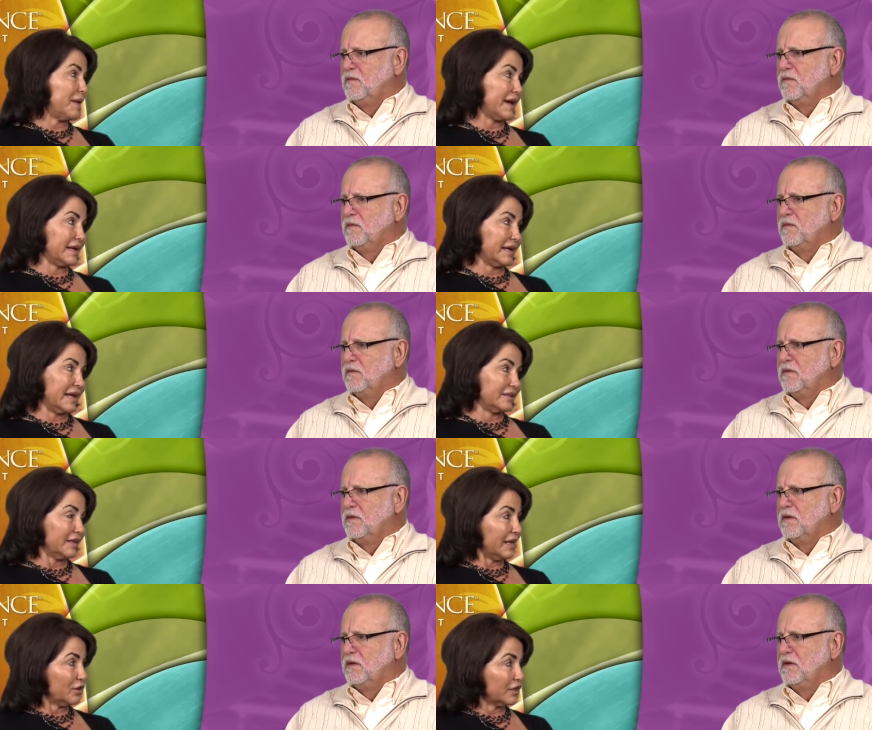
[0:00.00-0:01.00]
Speaker 1: back again
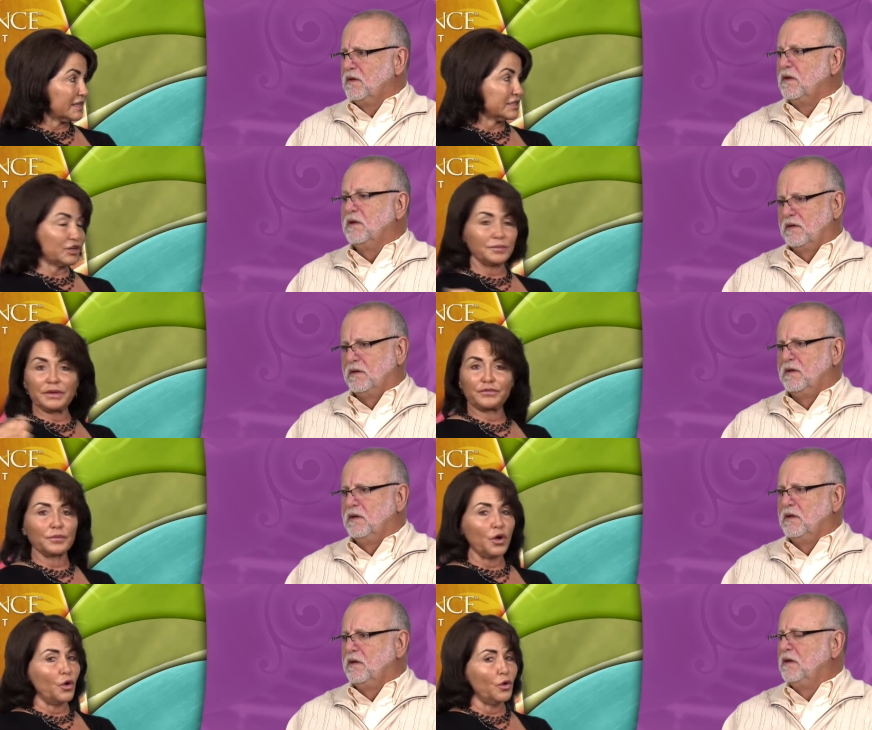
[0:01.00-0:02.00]
later because it could be
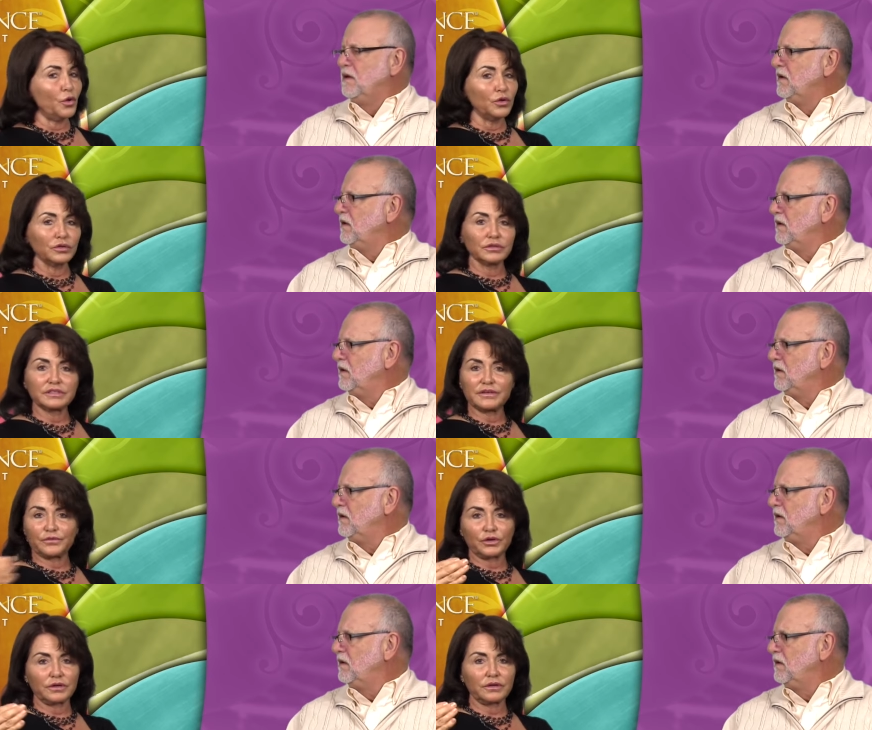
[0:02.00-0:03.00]
from a whole
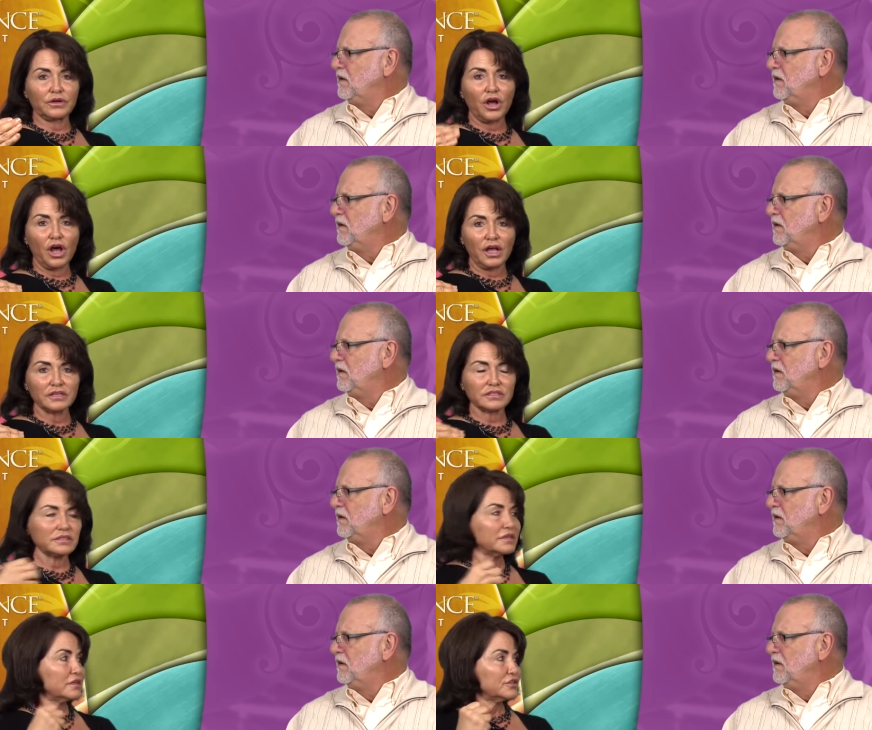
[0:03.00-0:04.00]
different cause.
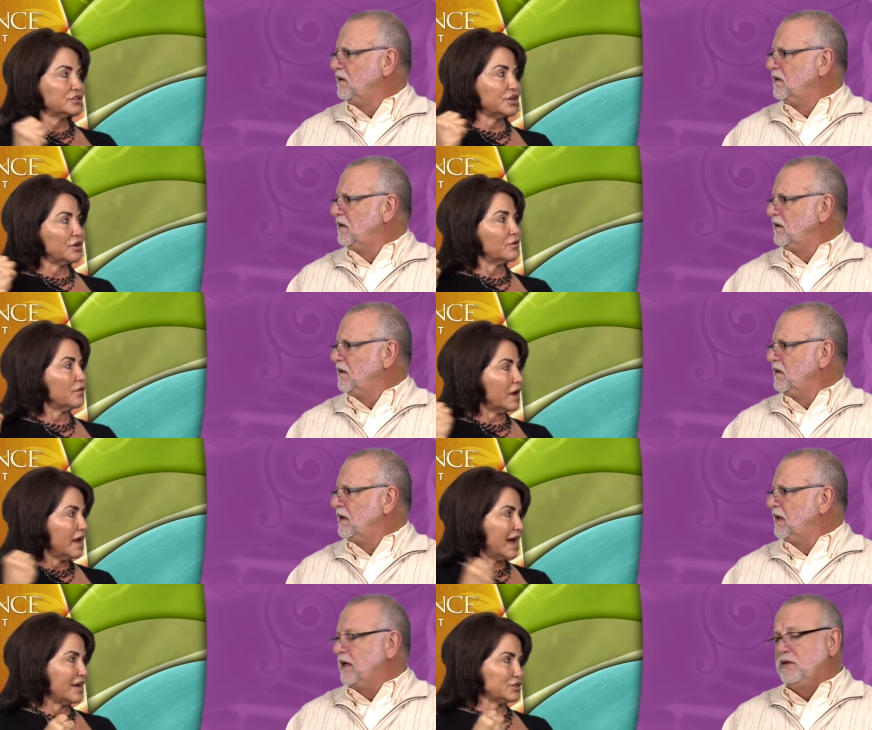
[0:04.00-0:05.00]
So
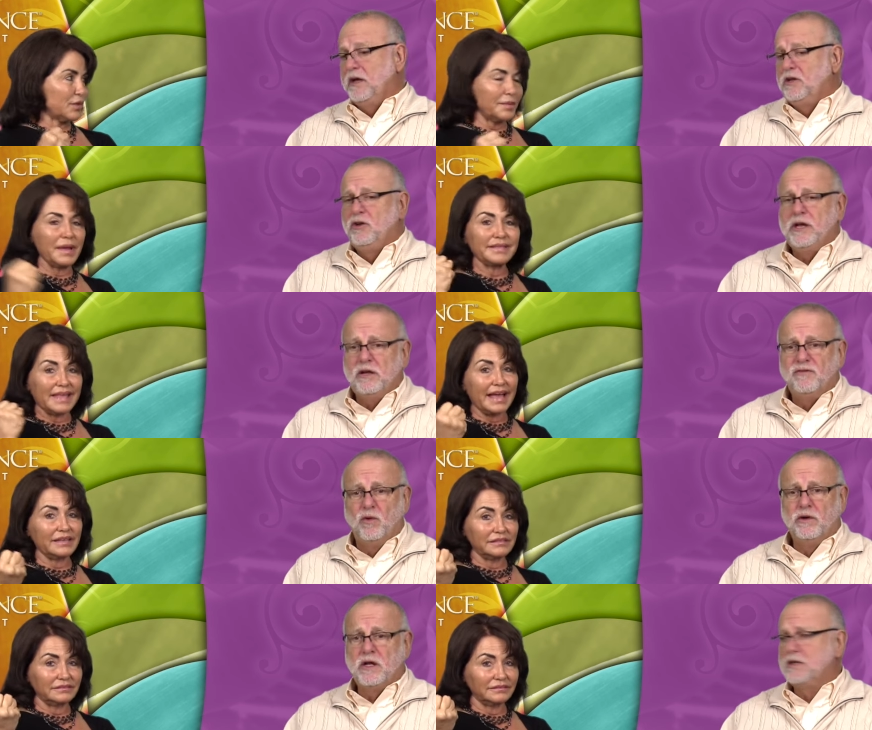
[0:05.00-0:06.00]
I just want to make can't that
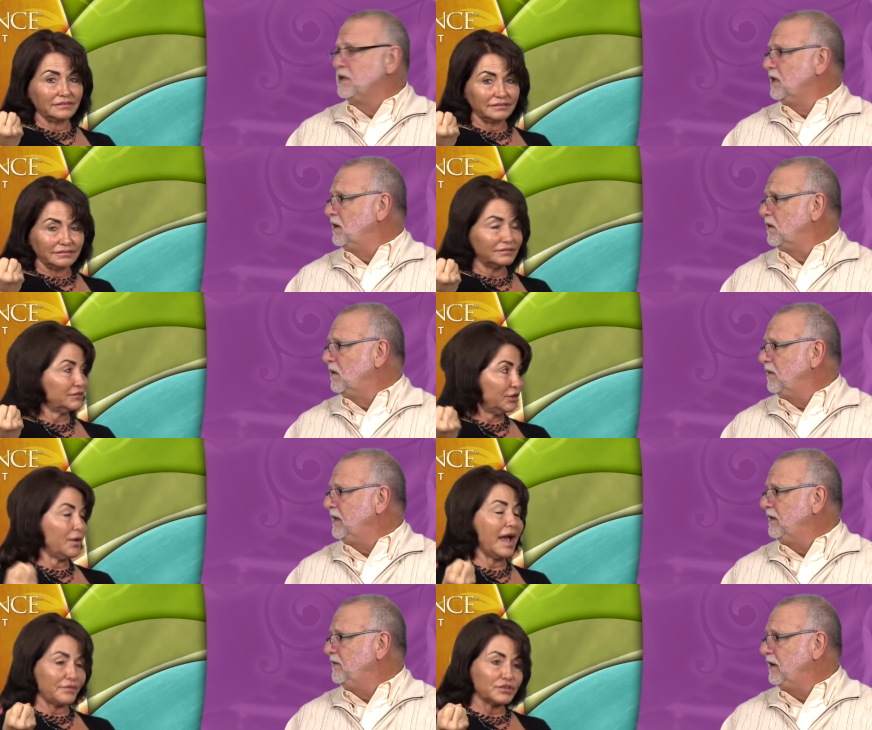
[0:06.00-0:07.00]
afford
Speaker 2: not to know. You I
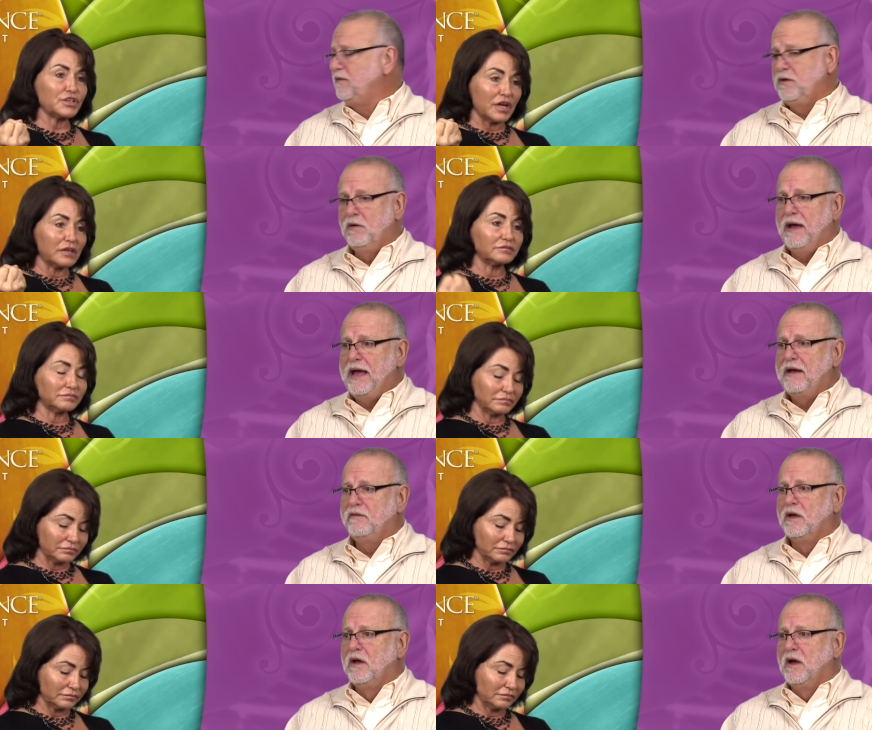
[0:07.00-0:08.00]
mean, have if, to if know. you
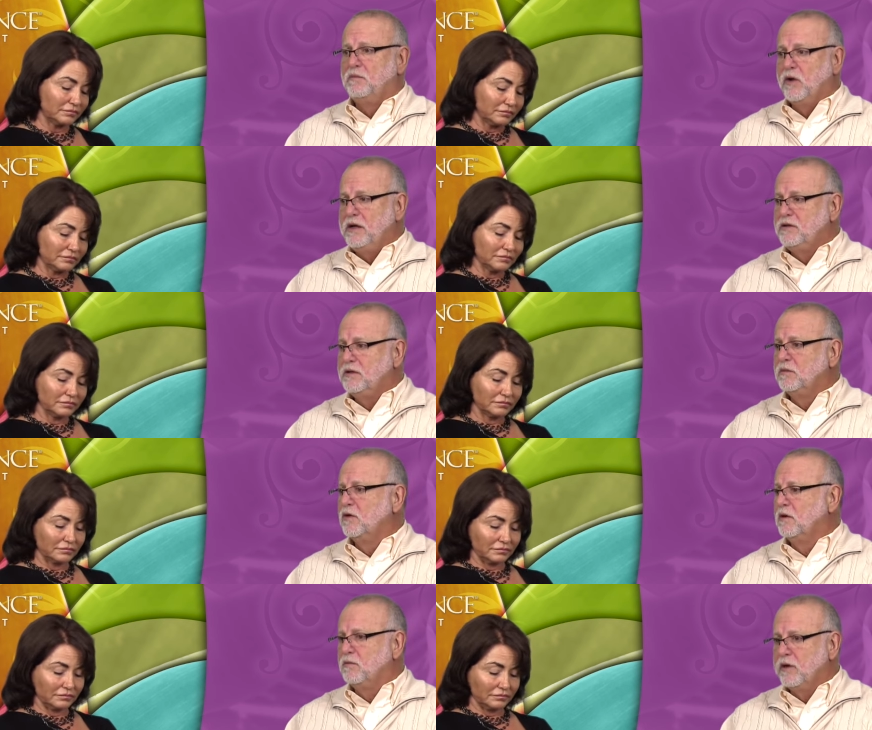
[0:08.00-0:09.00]
have a brain tumor
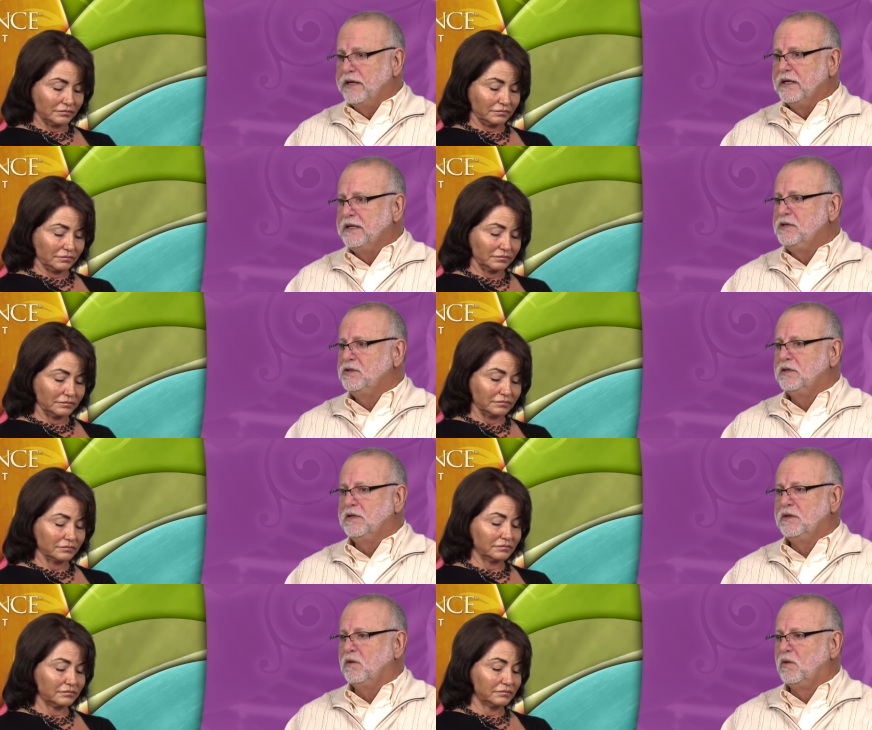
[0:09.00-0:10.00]
or a brain
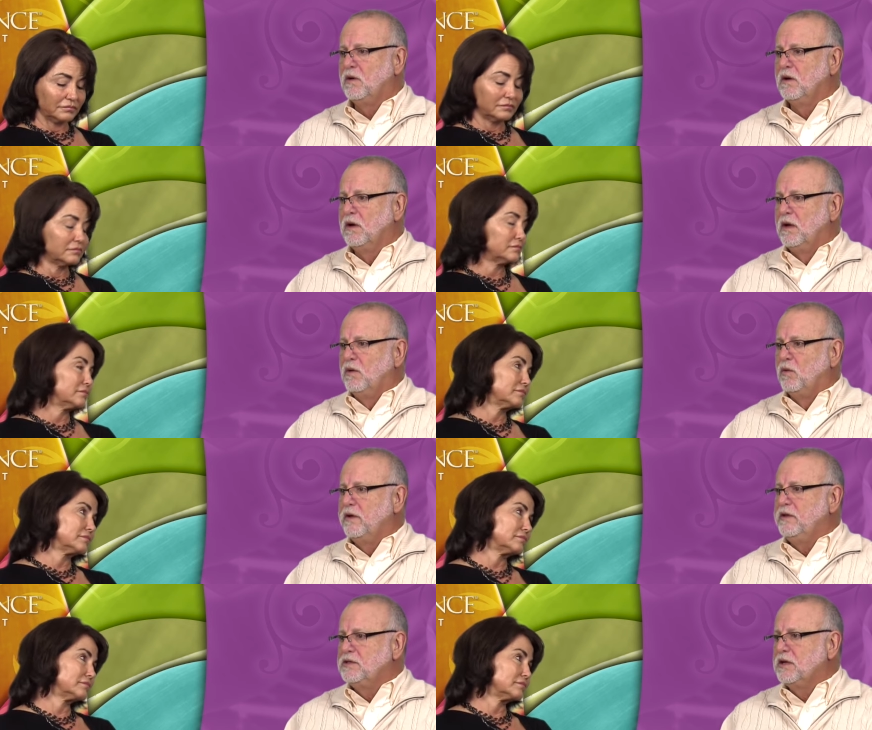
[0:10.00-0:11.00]
lesion or one
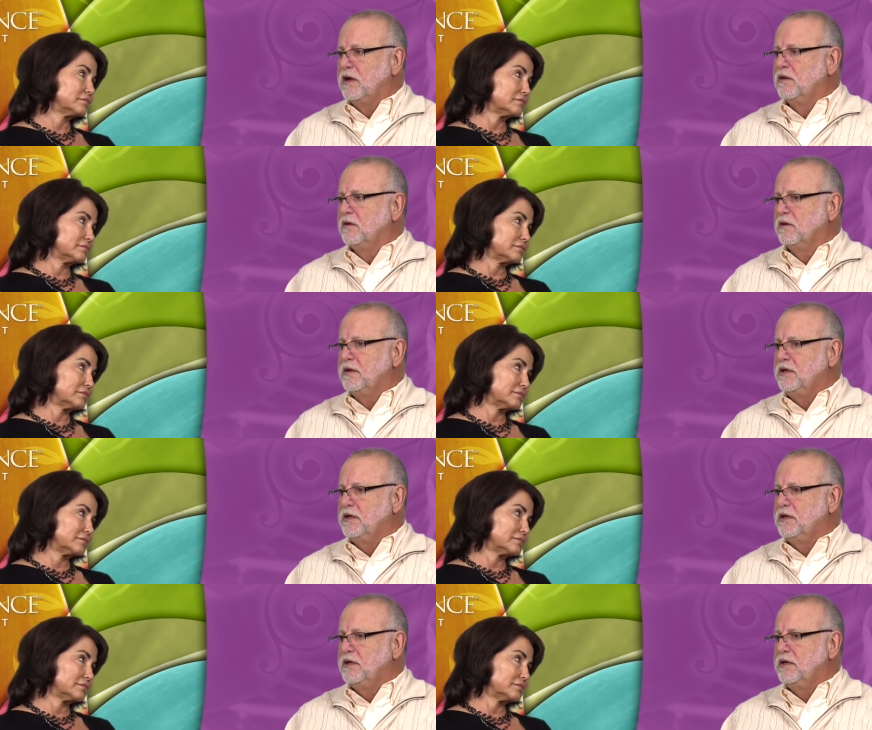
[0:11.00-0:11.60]
of these other